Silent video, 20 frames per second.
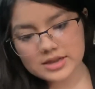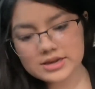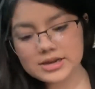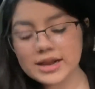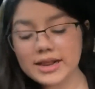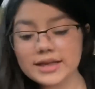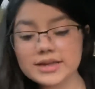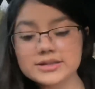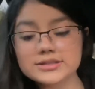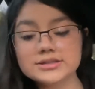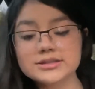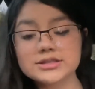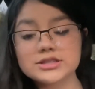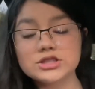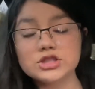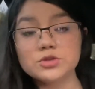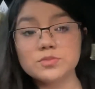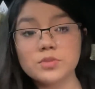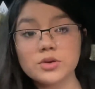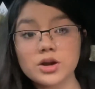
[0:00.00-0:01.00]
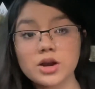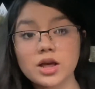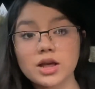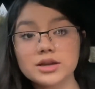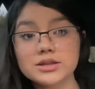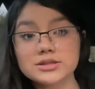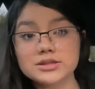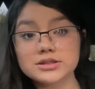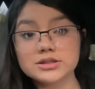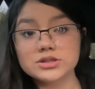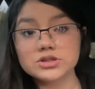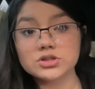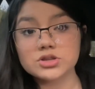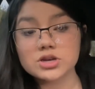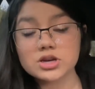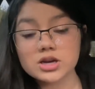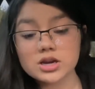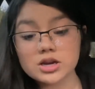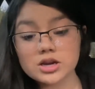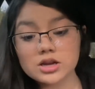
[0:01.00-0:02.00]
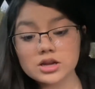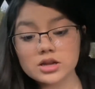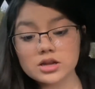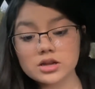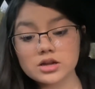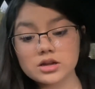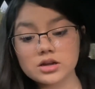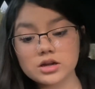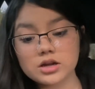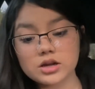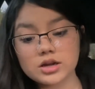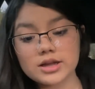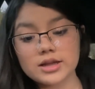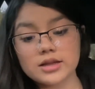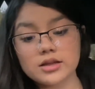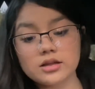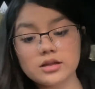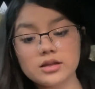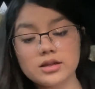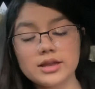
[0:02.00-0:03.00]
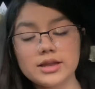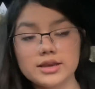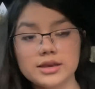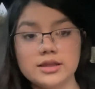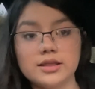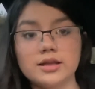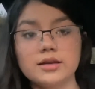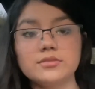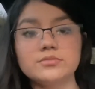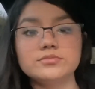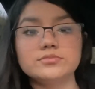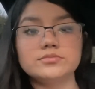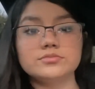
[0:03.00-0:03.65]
Like a sister, but not a sister, Elida.